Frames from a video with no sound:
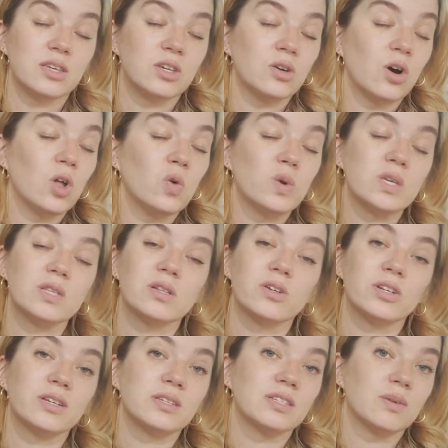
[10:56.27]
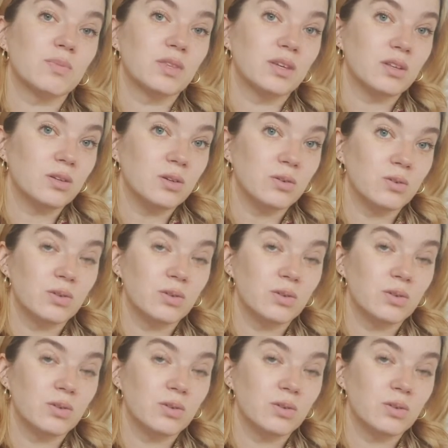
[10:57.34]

you're always learning something new.